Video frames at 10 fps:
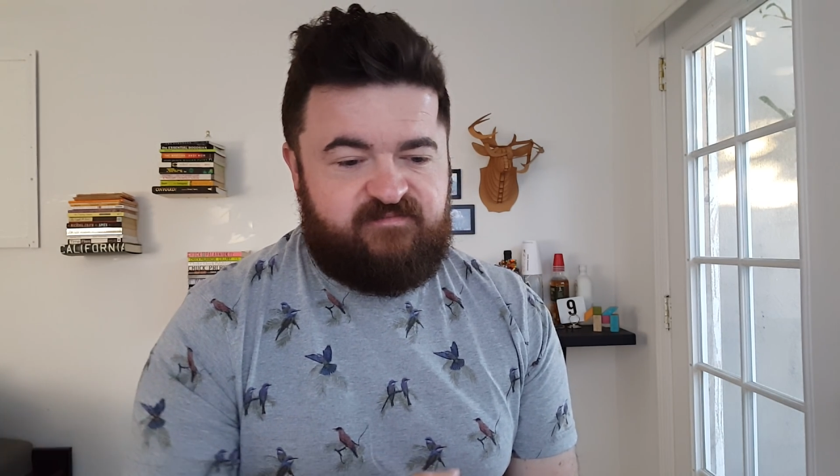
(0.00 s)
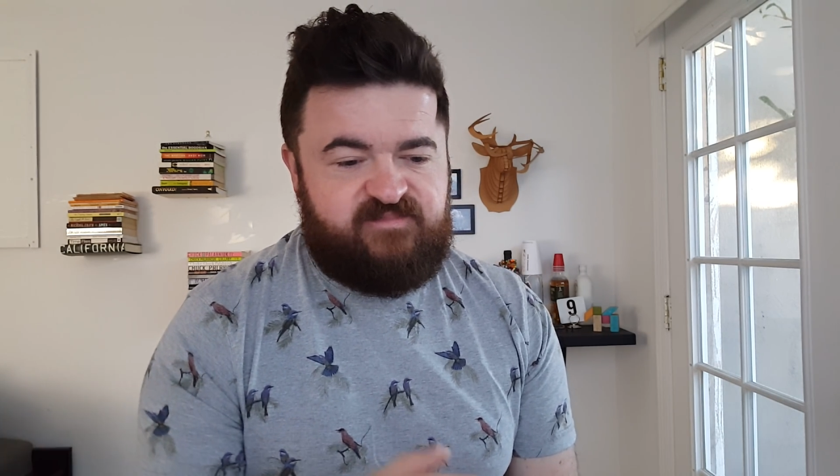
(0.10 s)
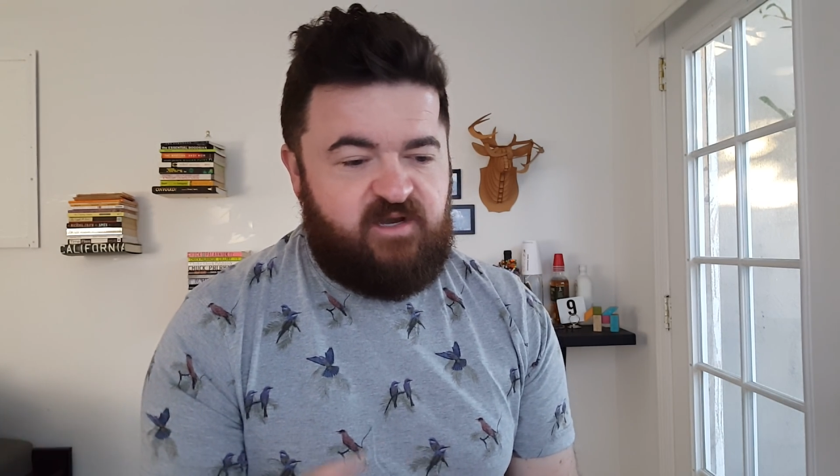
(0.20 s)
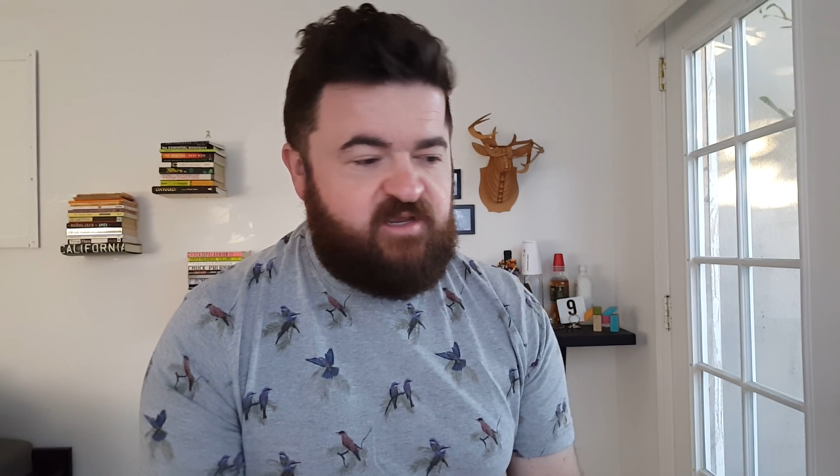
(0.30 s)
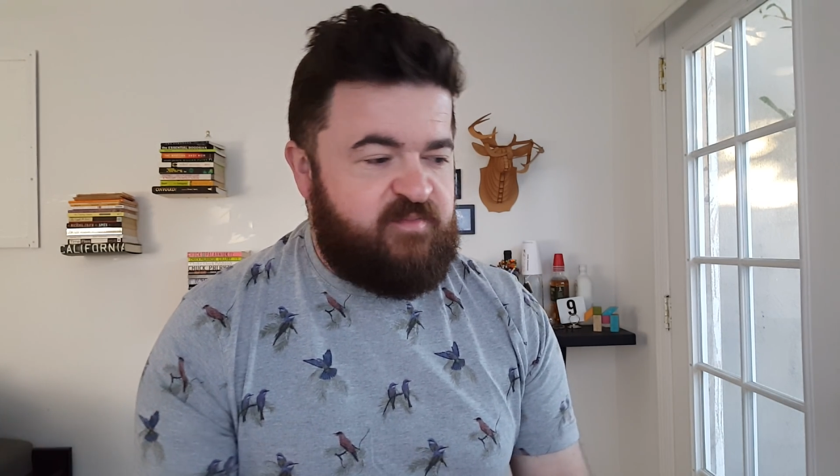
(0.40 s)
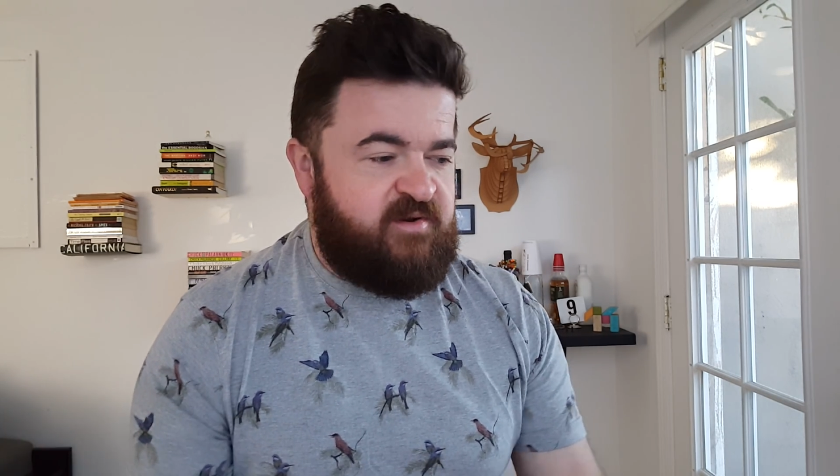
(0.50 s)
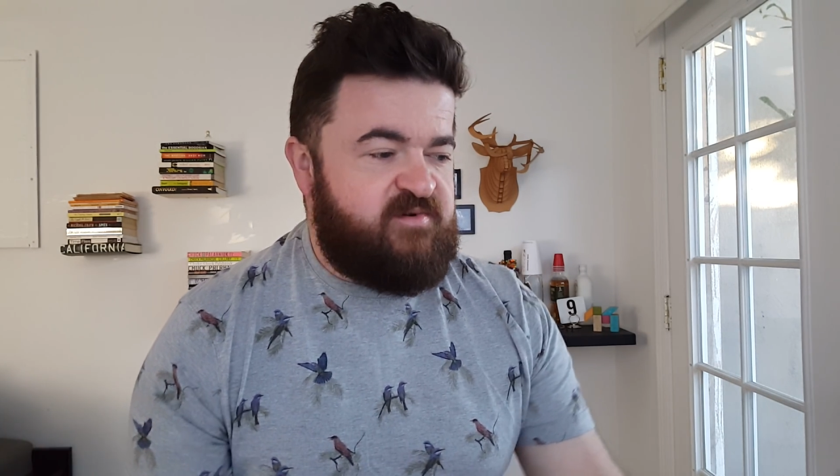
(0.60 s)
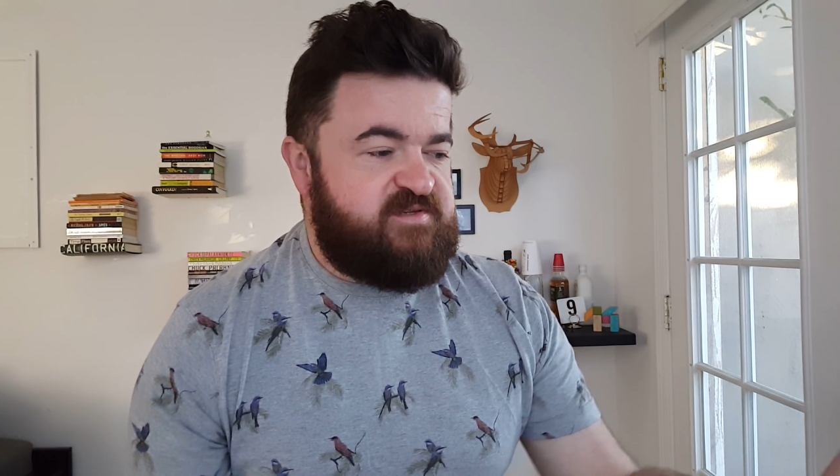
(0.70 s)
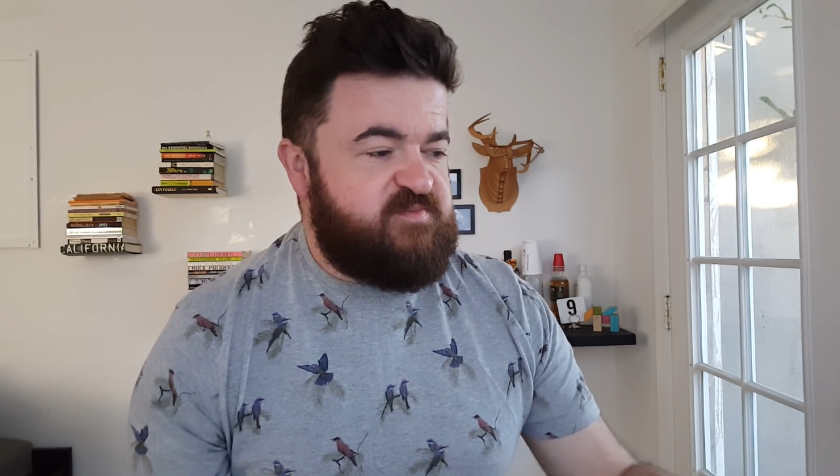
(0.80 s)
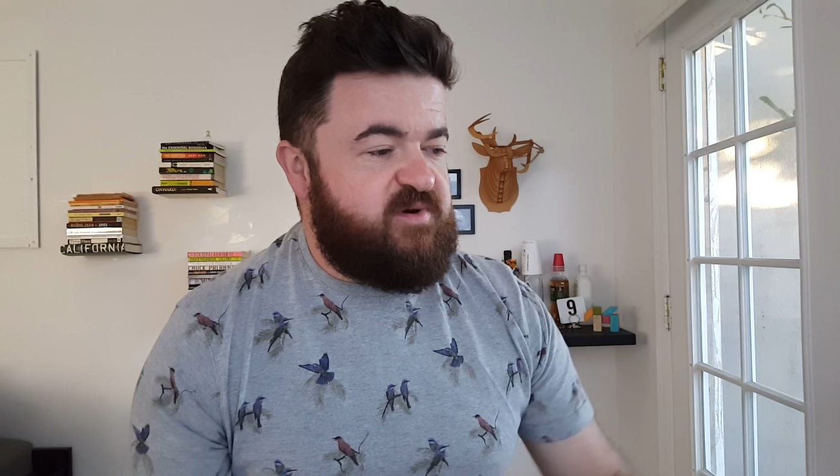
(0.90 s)

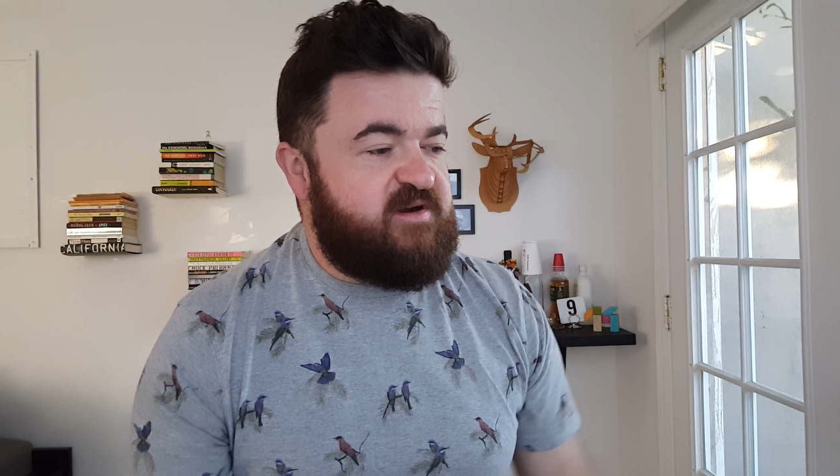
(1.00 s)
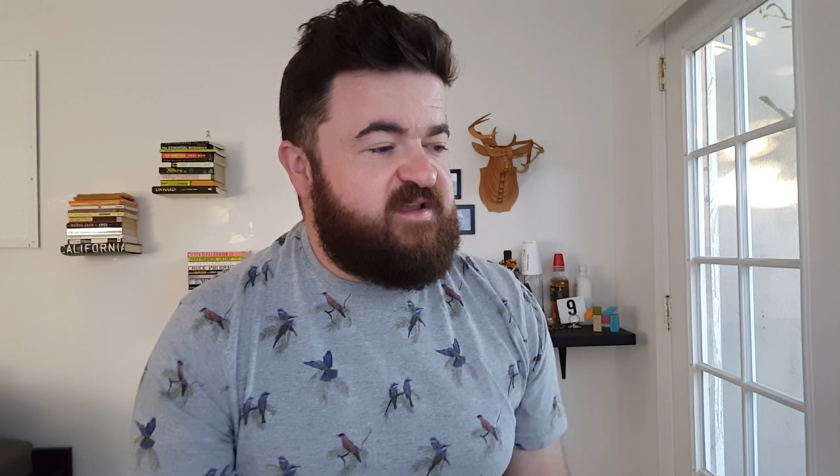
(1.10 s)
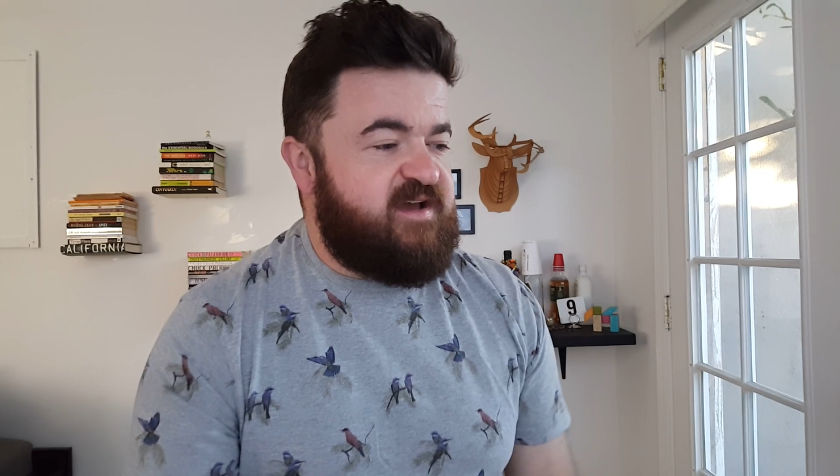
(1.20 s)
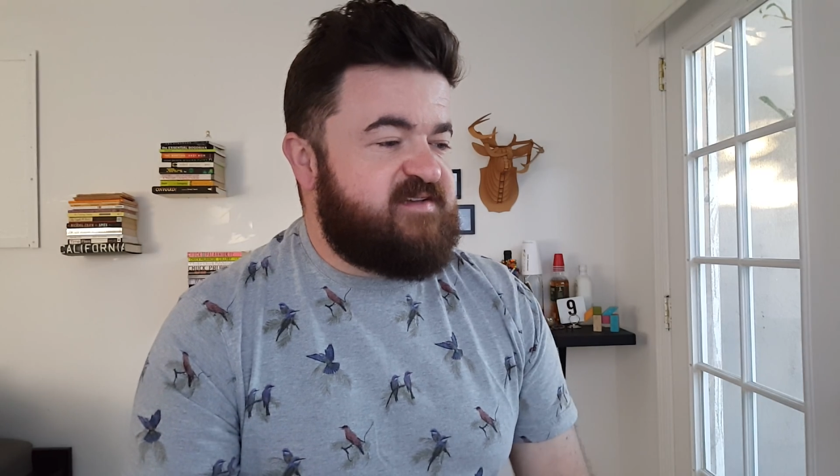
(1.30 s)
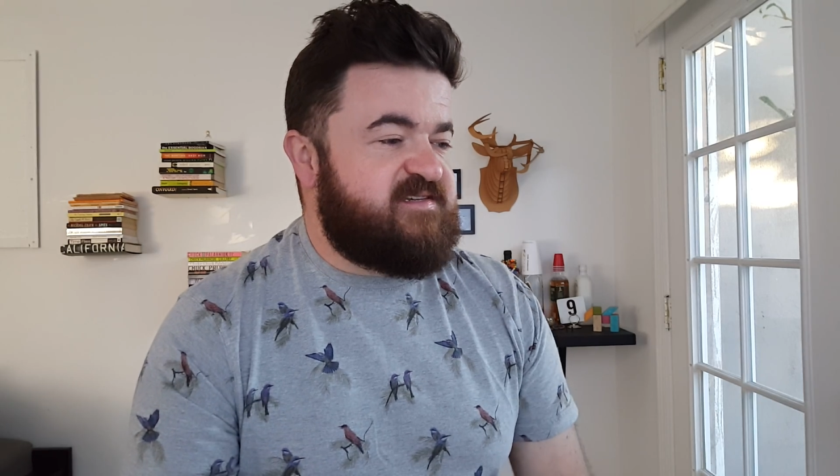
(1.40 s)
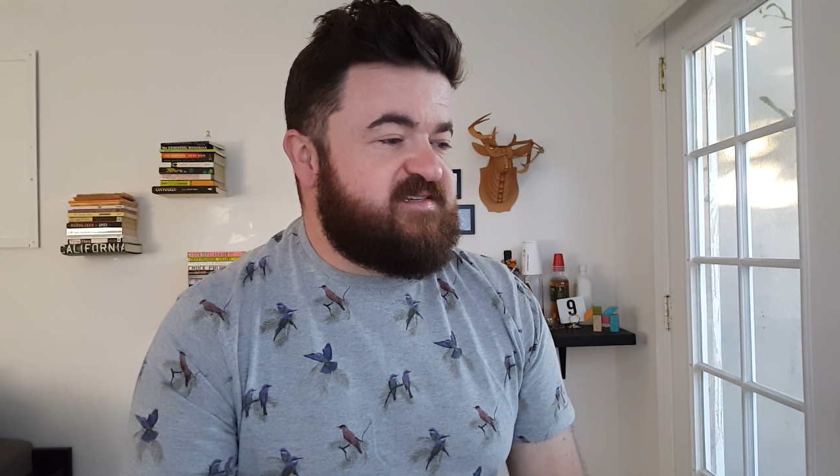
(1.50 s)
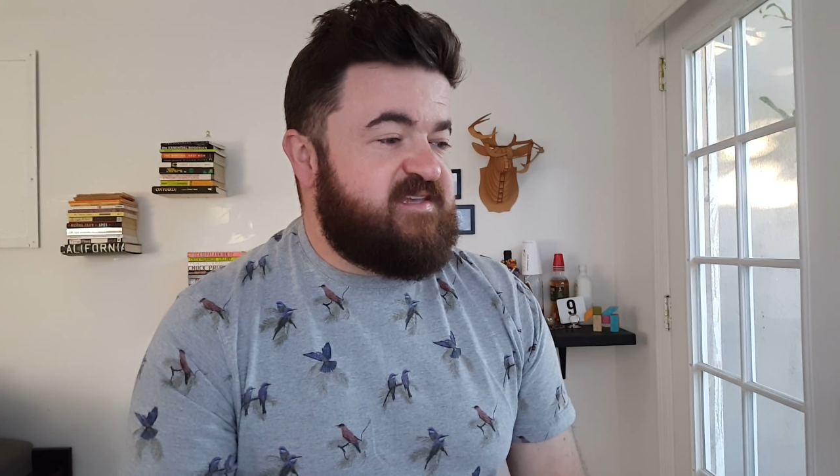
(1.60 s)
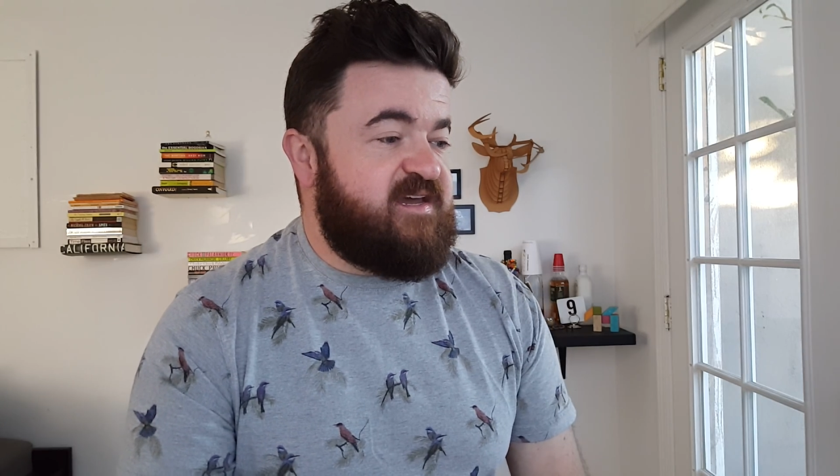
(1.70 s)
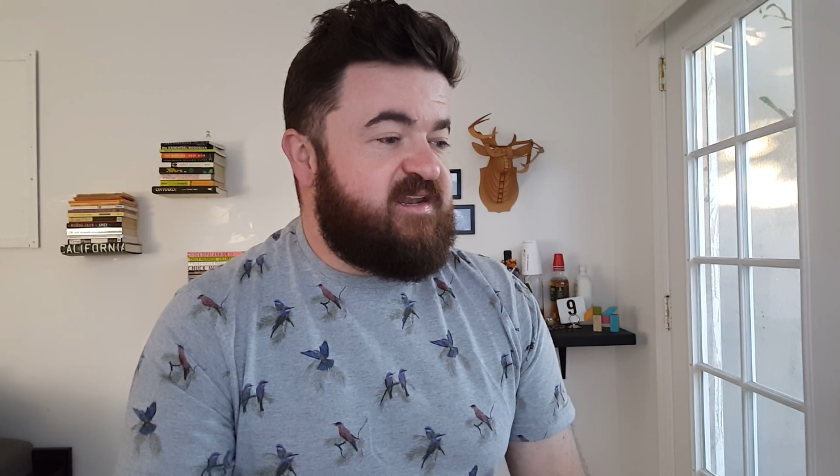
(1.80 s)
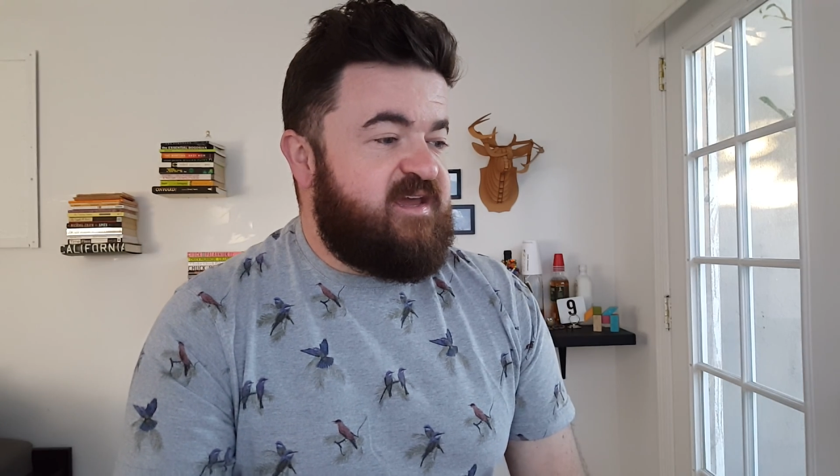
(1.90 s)
documentaries and podcasts is
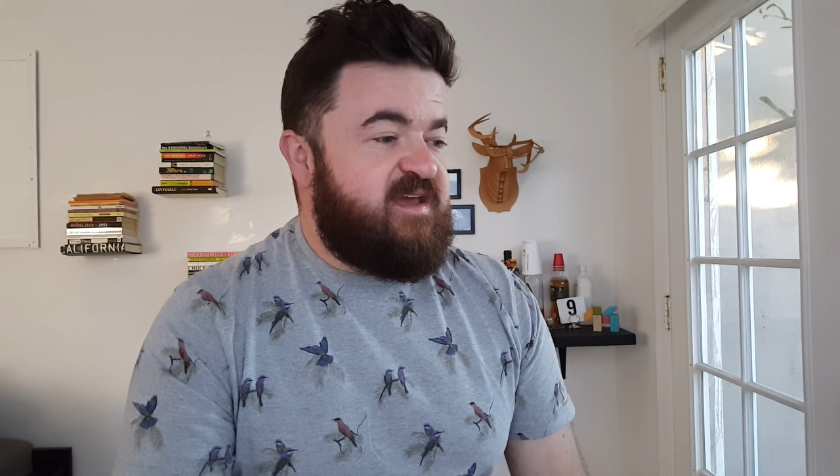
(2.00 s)
that